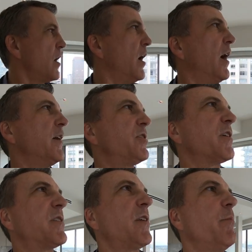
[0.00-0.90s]
As you
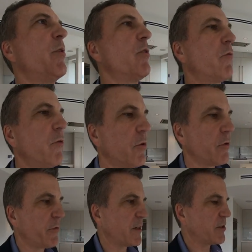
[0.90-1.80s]
can see,
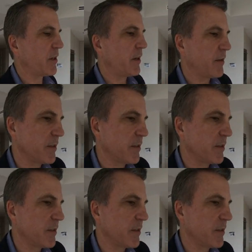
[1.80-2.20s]
beautiful fixture here.